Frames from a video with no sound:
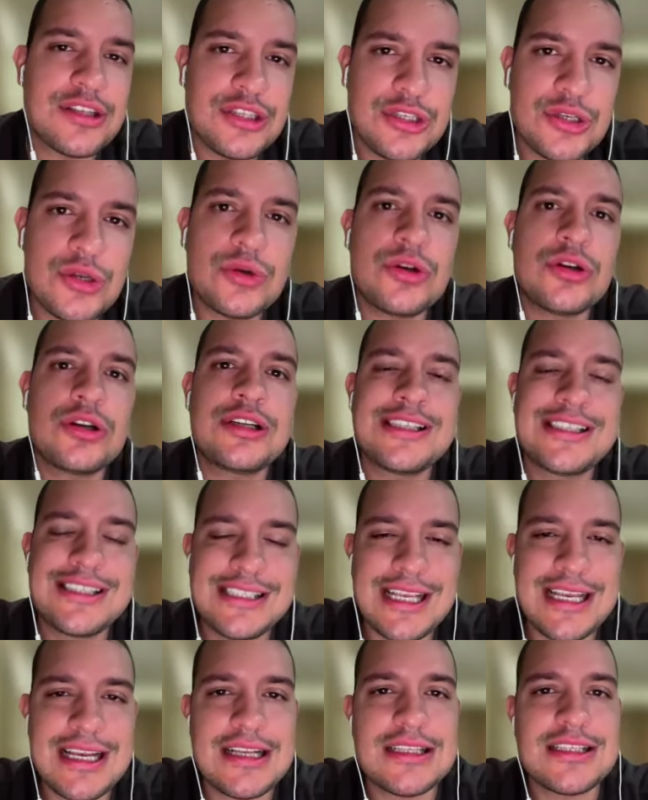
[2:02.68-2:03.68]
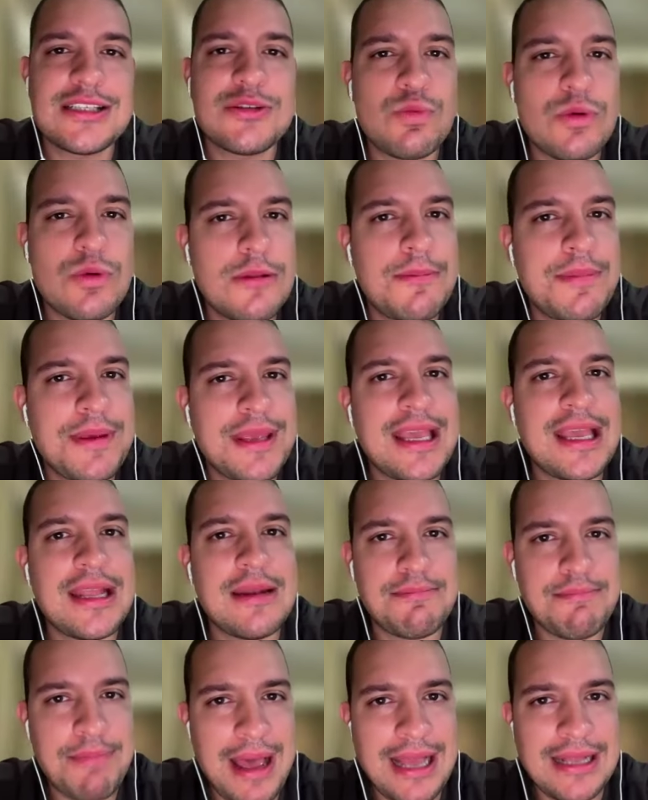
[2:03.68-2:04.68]
your sales will be
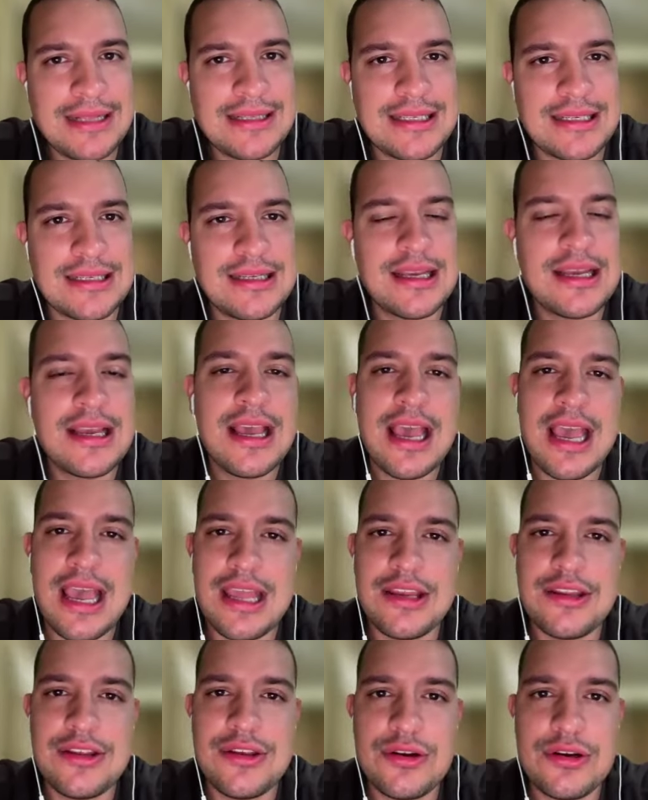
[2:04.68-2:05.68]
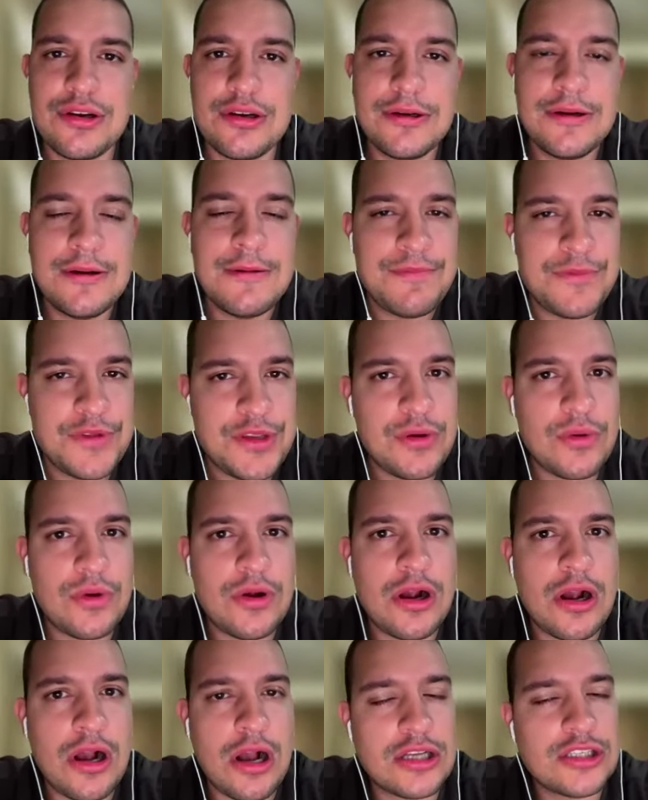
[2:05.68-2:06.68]
impacted, and your
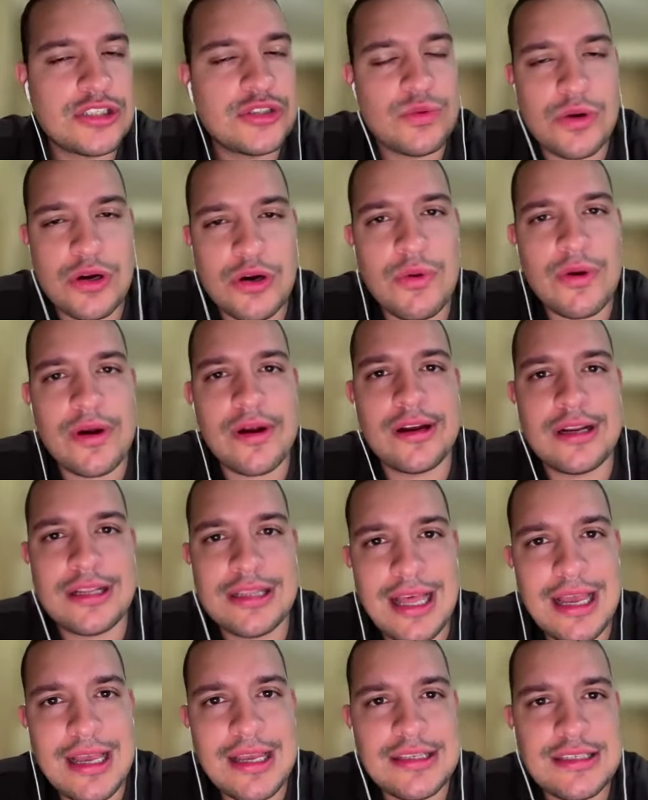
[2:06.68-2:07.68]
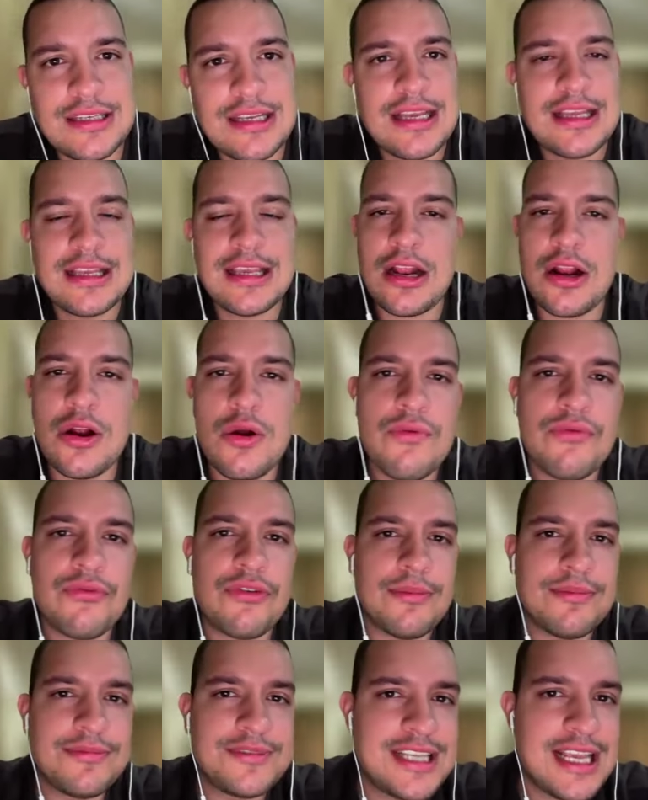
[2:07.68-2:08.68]
cost to acquire a client can go
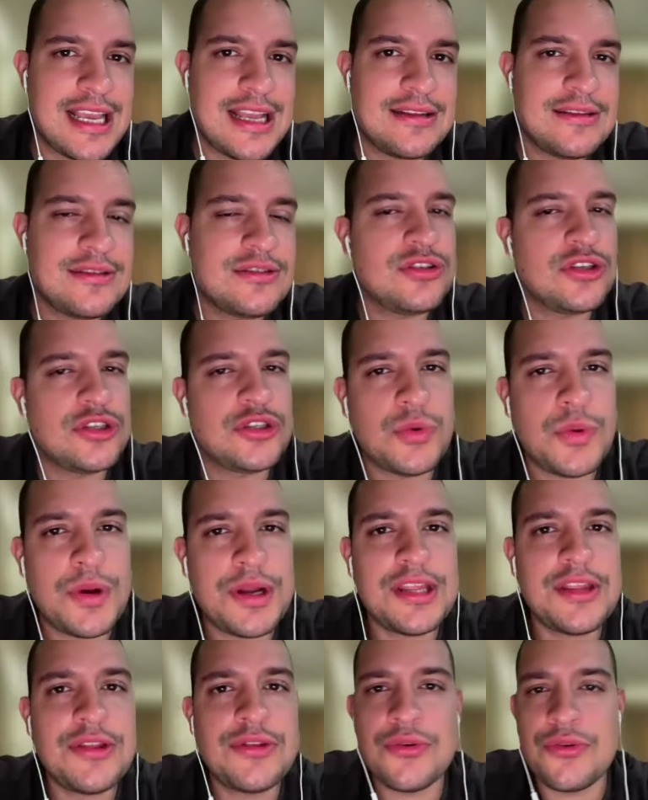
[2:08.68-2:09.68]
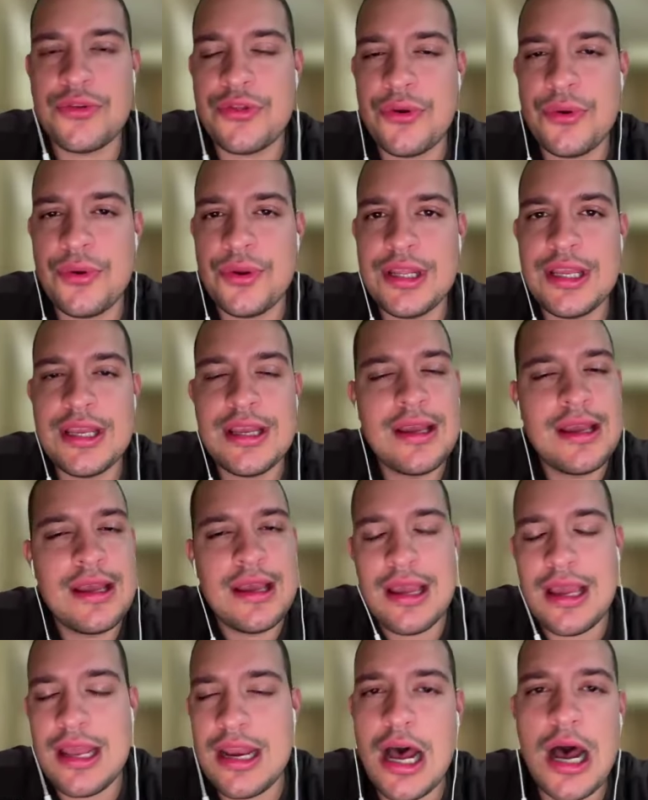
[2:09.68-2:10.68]
from 10 to 20 to 30
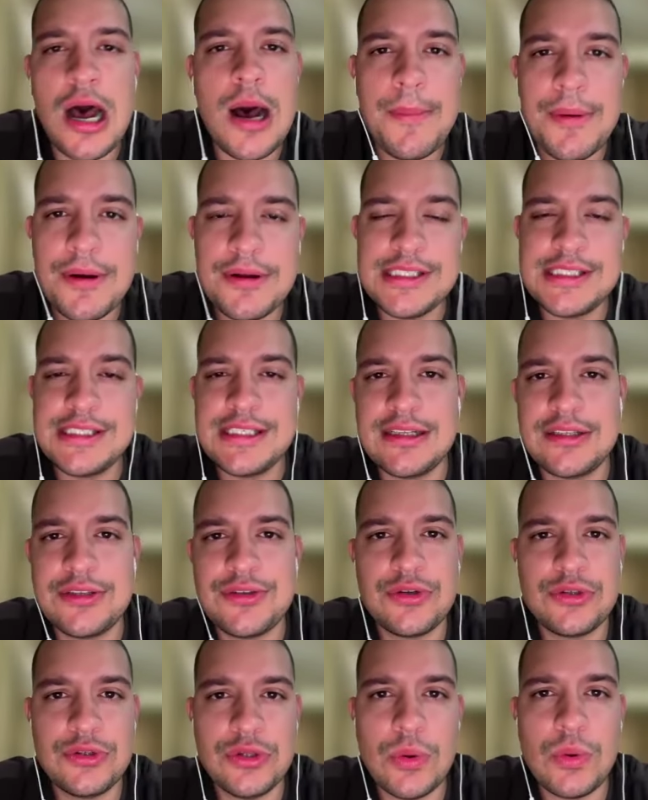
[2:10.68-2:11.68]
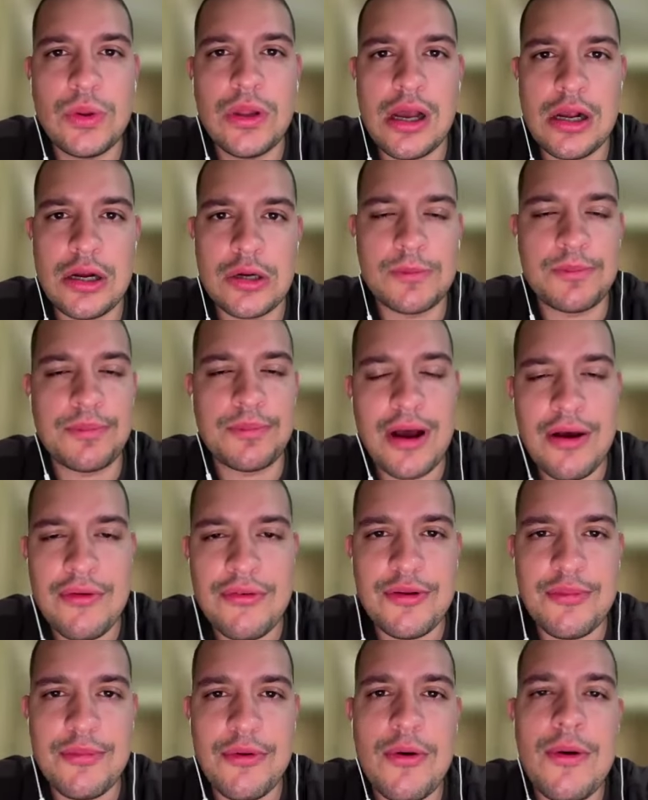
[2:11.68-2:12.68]
and up until you're no longer
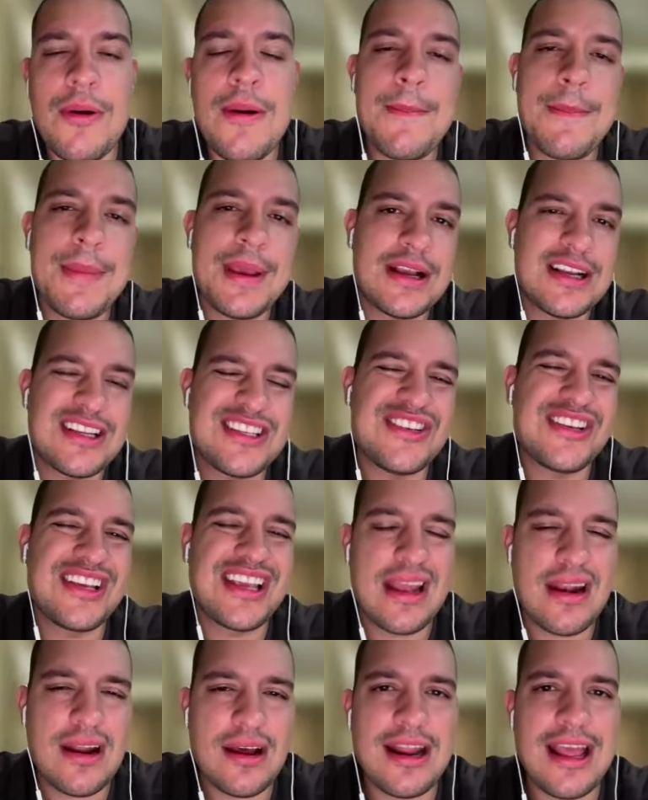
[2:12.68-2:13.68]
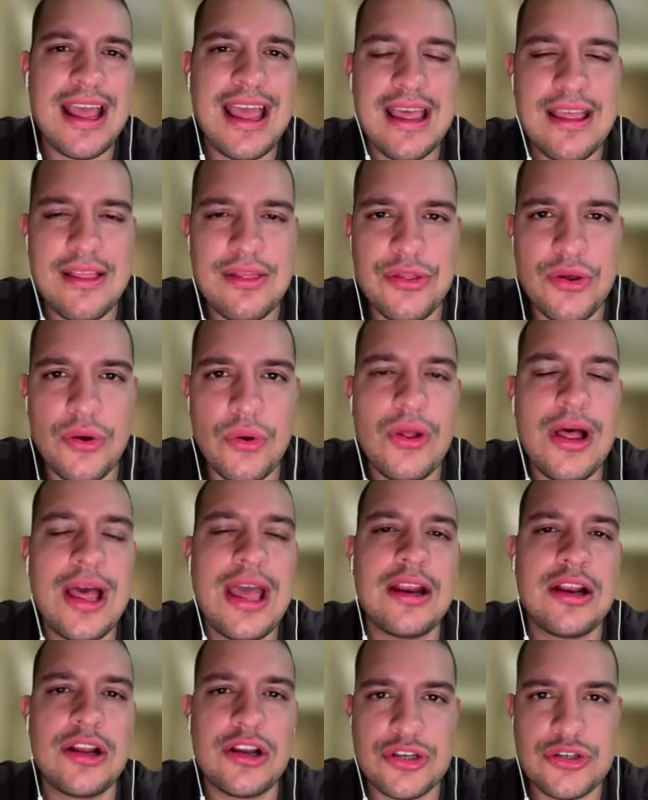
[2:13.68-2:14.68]
profitable, because you cannot handle
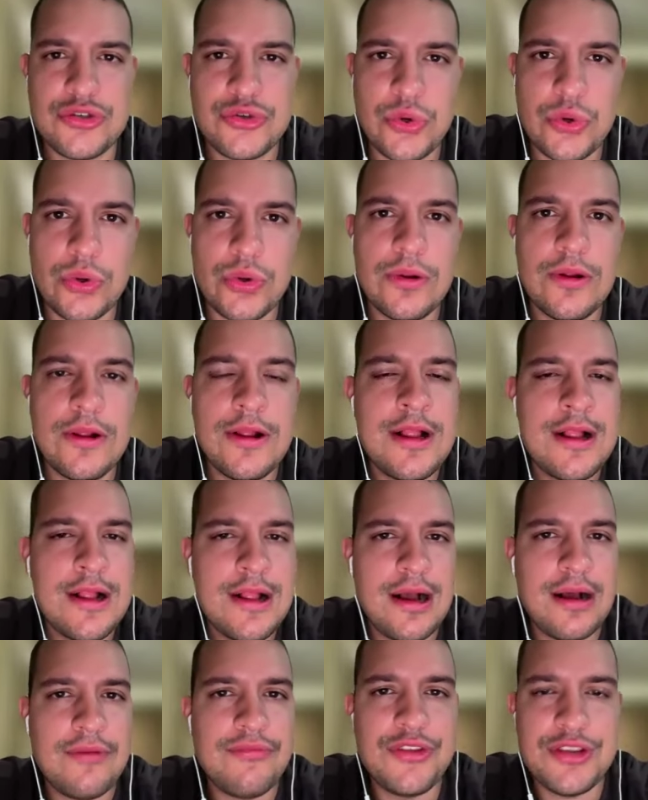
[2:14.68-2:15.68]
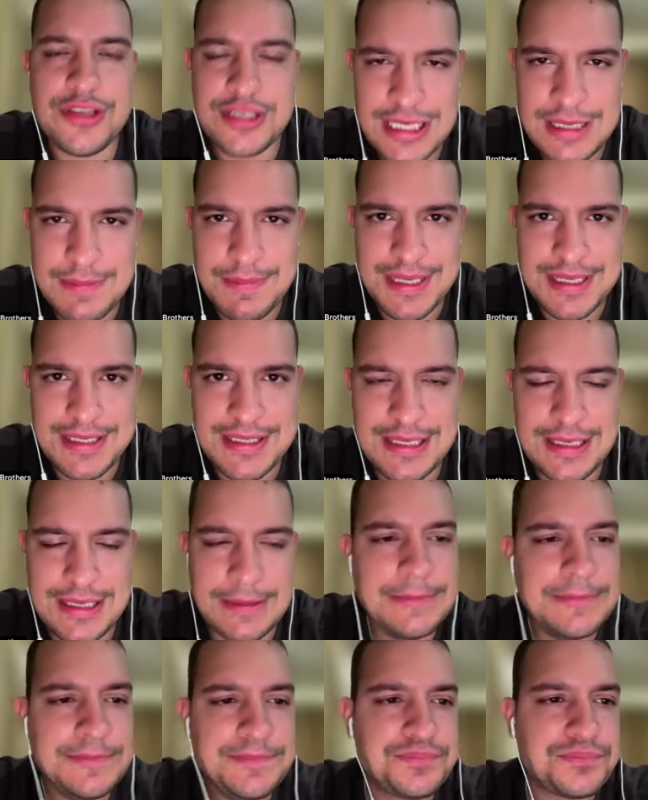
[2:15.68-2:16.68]
and control the CPC,